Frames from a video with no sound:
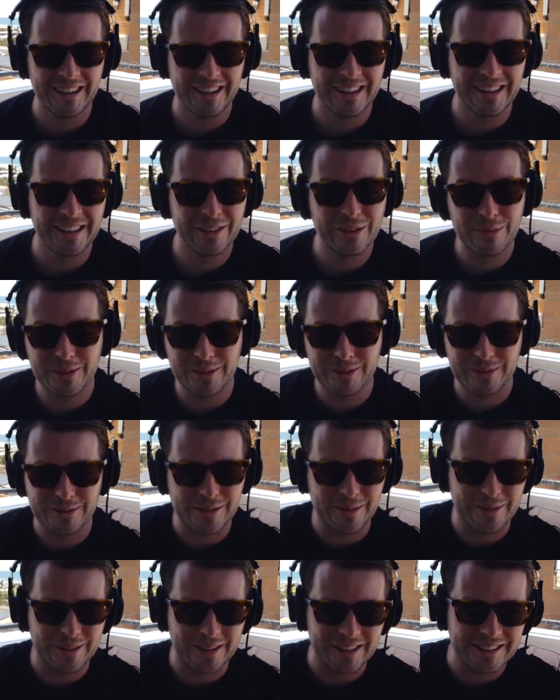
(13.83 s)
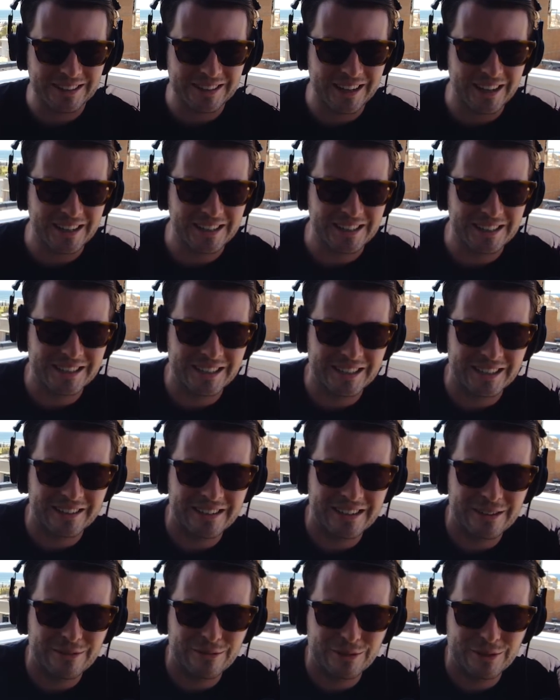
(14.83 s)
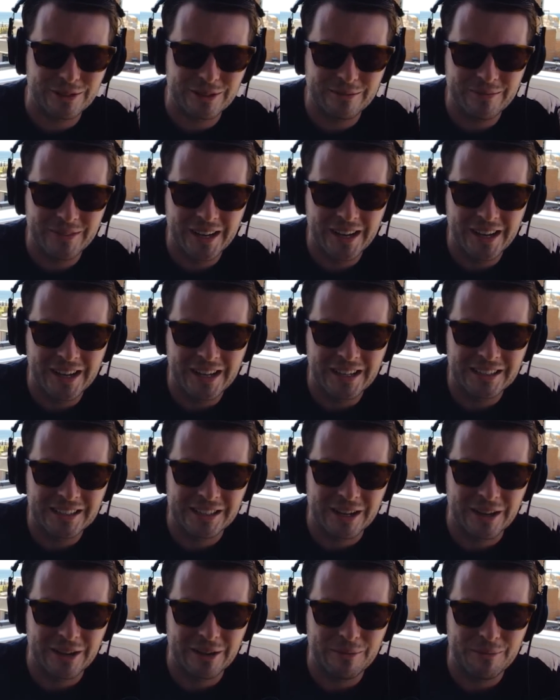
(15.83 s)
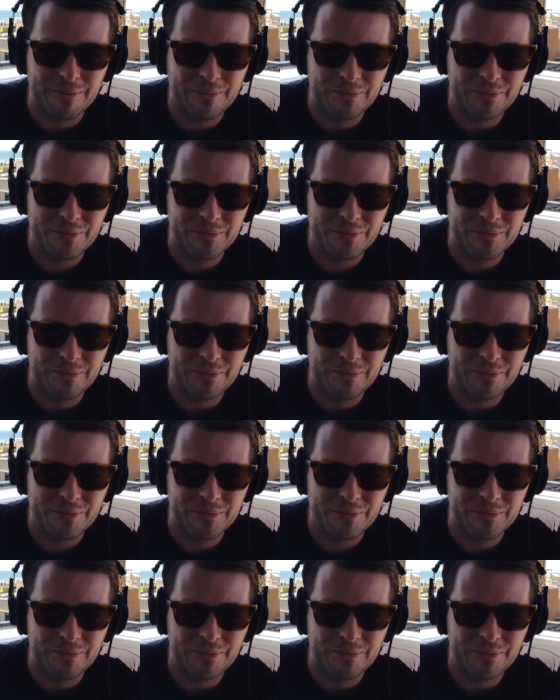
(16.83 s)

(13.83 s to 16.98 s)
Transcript: little bit of something exciting to stick around for. So